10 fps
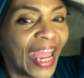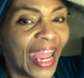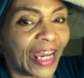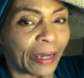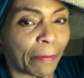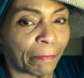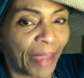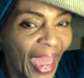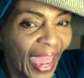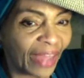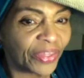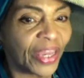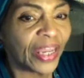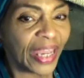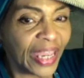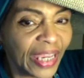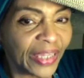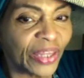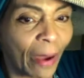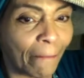and a path
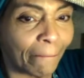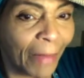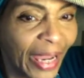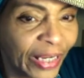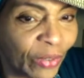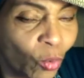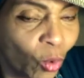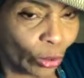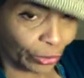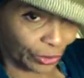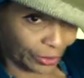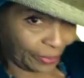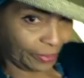in the mighty waters,